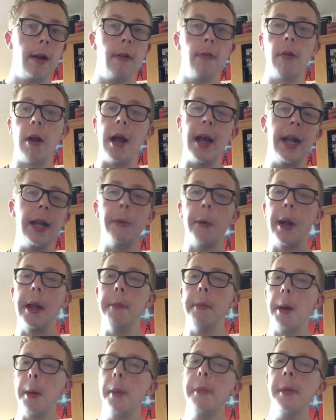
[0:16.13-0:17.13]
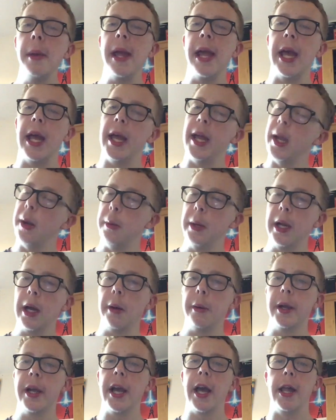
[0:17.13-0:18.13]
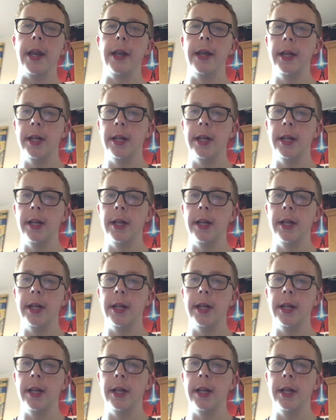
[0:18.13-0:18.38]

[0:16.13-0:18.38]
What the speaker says: Right, anyway, Mamma Mia, Here We Go Again,